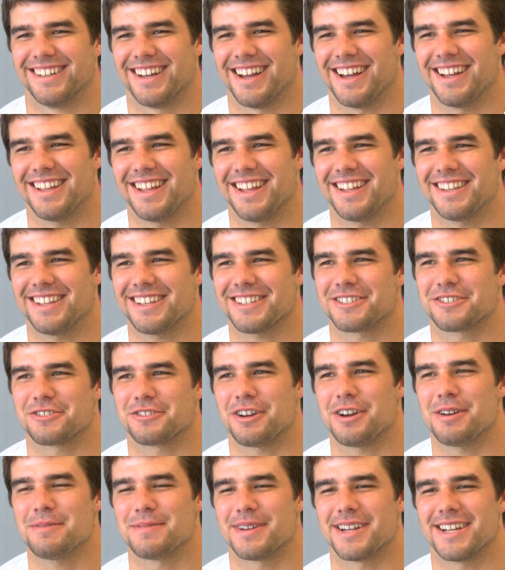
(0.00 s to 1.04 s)
I like
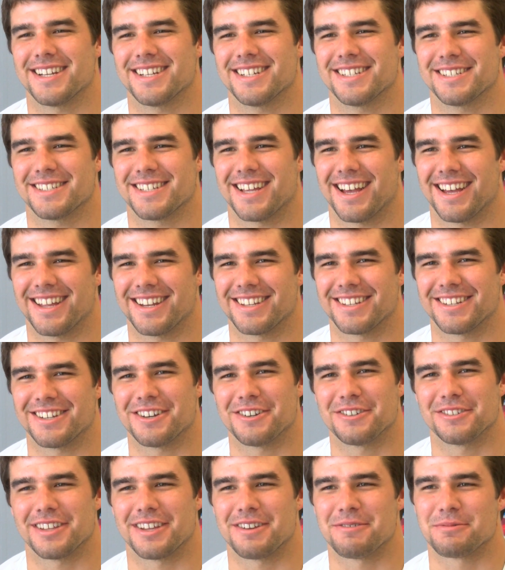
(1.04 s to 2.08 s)
strawberries. I didn't
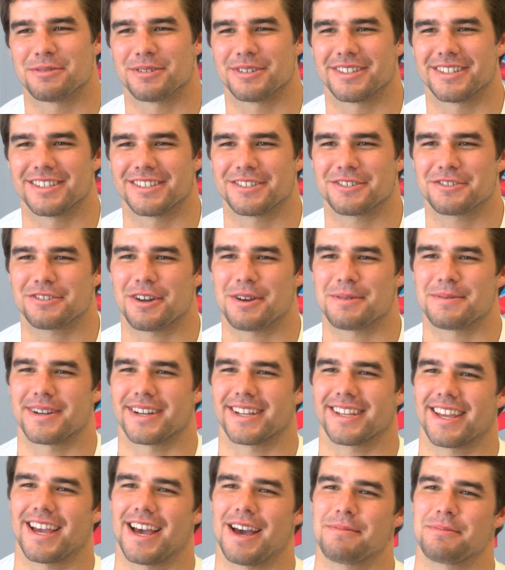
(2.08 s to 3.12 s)
know they were the strawberry
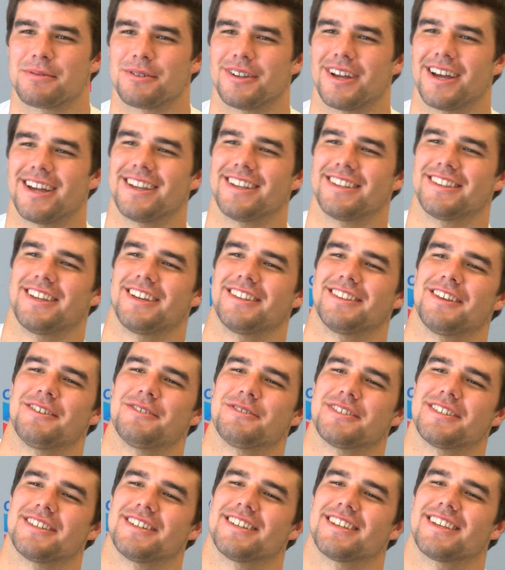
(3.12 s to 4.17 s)
capital. I thought that
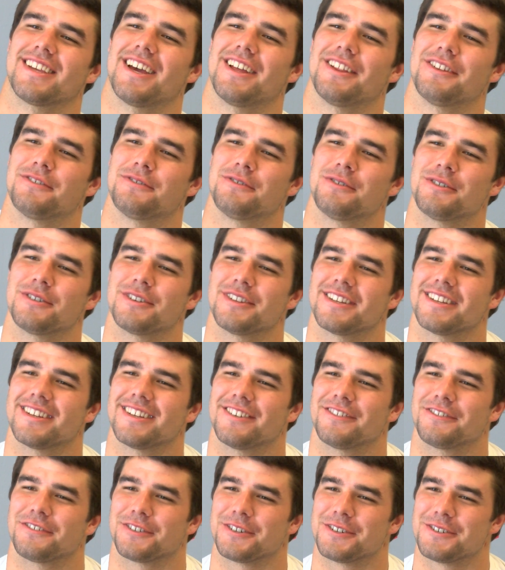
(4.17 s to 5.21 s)
was a California
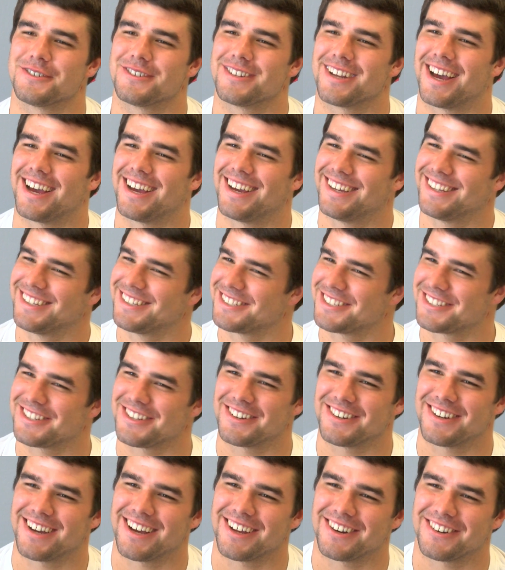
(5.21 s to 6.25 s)
fruit,
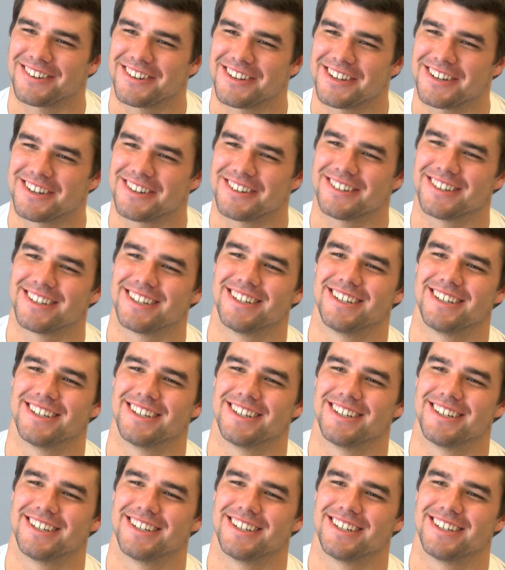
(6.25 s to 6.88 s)
so I don't know.